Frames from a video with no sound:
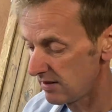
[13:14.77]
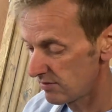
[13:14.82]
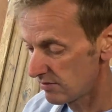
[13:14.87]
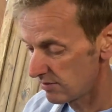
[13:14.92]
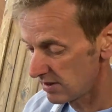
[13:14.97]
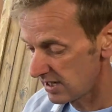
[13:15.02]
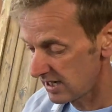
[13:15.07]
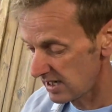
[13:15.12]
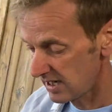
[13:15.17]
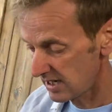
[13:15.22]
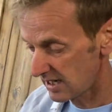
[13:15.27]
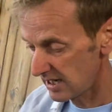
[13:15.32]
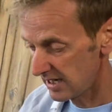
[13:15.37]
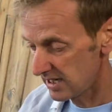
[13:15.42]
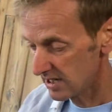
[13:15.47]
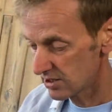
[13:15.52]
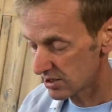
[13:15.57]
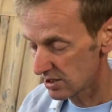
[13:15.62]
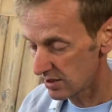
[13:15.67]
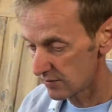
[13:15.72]
really
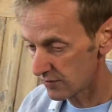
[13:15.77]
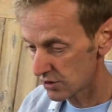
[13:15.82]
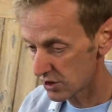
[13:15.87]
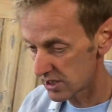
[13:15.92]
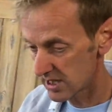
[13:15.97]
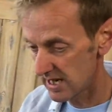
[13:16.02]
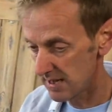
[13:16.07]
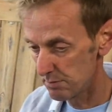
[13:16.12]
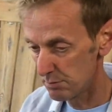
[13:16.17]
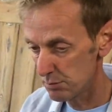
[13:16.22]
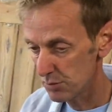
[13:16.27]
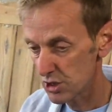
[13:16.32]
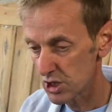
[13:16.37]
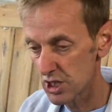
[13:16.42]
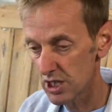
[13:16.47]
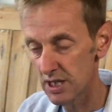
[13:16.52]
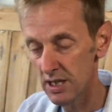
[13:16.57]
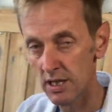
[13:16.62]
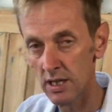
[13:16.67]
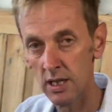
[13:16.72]
soft
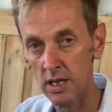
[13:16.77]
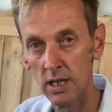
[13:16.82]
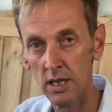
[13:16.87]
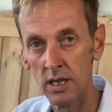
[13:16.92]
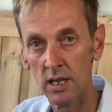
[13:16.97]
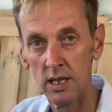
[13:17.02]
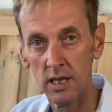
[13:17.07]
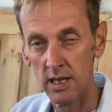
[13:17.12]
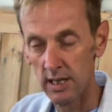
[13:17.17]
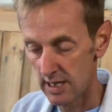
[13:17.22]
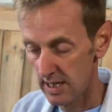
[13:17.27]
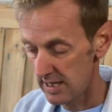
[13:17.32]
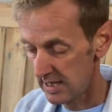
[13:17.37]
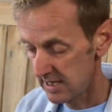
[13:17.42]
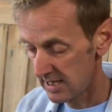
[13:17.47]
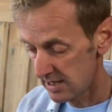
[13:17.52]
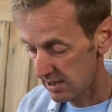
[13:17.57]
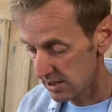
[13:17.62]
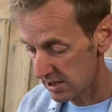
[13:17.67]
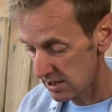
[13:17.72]
stems,
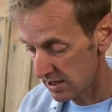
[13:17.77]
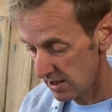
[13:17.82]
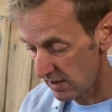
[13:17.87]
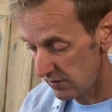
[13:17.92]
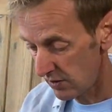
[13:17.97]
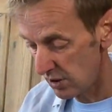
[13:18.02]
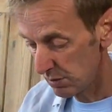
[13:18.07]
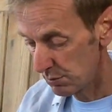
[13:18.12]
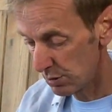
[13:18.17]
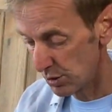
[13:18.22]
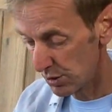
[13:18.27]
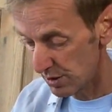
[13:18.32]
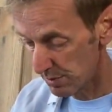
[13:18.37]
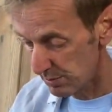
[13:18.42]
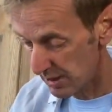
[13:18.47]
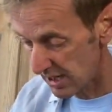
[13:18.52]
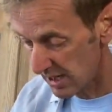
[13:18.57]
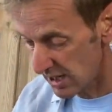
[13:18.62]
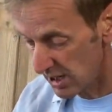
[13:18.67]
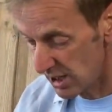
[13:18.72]
and if you put them
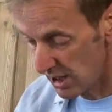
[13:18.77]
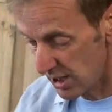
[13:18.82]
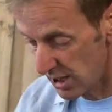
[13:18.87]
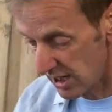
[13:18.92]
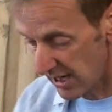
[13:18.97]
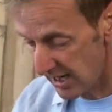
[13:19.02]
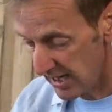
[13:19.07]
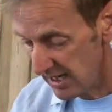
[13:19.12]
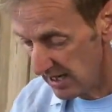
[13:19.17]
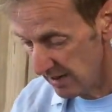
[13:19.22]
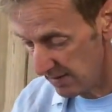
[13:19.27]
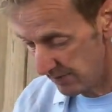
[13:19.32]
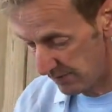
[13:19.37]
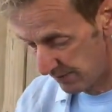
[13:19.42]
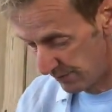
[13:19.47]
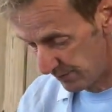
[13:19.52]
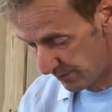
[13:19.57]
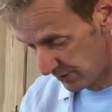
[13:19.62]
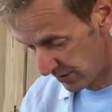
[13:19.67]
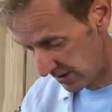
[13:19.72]
in early,
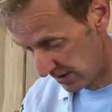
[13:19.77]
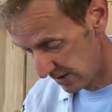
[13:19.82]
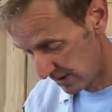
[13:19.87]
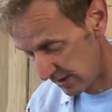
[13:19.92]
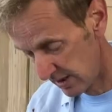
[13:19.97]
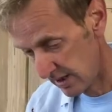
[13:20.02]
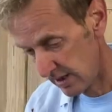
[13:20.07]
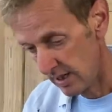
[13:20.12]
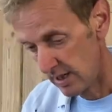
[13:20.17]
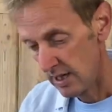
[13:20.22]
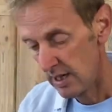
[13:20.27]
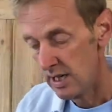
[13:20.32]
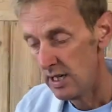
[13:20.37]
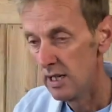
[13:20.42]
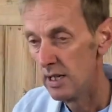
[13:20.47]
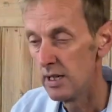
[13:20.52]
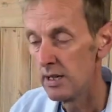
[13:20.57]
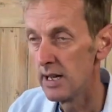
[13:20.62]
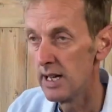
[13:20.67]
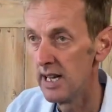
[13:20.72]

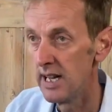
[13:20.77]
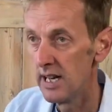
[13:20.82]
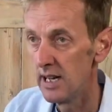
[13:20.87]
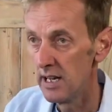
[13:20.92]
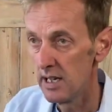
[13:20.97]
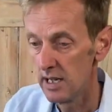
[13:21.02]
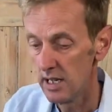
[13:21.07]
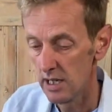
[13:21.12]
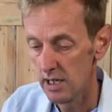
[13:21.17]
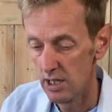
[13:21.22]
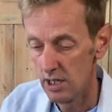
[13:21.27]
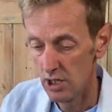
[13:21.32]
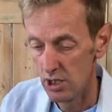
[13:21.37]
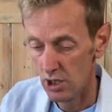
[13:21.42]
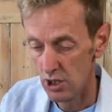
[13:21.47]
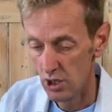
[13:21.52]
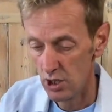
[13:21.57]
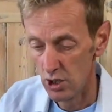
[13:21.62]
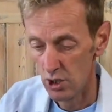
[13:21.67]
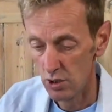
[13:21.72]
then
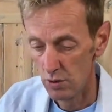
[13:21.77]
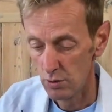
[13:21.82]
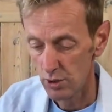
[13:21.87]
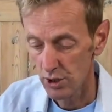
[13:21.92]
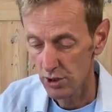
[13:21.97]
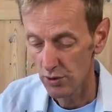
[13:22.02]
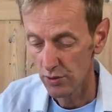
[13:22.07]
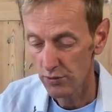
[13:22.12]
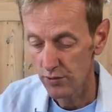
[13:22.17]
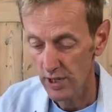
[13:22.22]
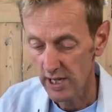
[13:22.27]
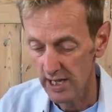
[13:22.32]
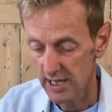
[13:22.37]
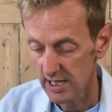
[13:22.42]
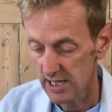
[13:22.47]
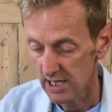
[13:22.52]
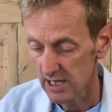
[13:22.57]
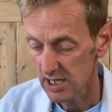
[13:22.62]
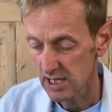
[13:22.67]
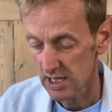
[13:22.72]
what you'll find
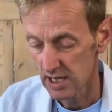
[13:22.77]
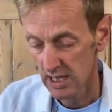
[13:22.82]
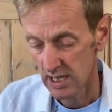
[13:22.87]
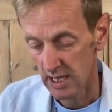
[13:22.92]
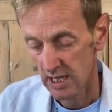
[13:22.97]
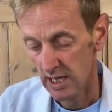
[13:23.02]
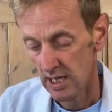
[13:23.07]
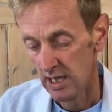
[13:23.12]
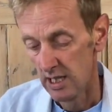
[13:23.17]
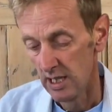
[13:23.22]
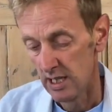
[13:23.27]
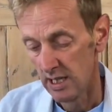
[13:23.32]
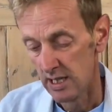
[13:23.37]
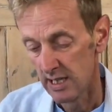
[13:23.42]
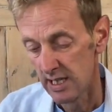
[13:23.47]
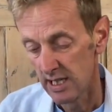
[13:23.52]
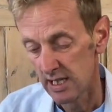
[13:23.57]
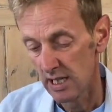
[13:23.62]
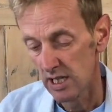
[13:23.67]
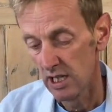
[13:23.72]
is
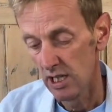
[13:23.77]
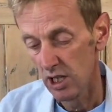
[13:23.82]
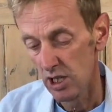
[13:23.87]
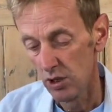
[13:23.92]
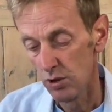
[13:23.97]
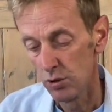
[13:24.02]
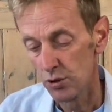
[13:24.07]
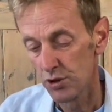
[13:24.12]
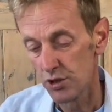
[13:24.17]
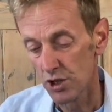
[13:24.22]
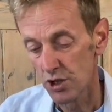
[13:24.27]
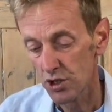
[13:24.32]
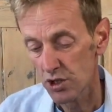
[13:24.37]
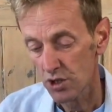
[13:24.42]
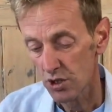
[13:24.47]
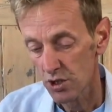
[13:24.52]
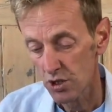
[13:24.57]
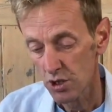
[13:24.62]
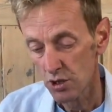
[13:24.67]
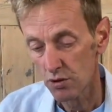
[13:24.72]
that you'll
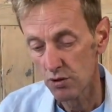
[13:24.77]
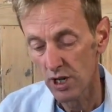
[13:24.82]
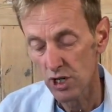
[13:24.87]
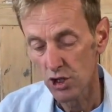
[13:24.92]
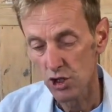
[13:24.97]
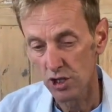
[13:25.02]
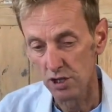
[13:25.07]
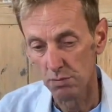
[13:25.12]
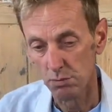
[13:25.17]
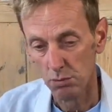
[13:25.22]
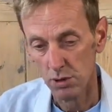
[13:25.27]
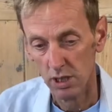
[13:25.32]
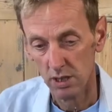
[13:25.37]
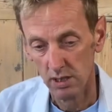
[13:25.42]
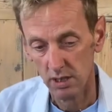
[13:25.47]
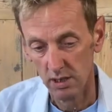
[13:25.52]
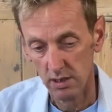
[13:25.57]
just crush them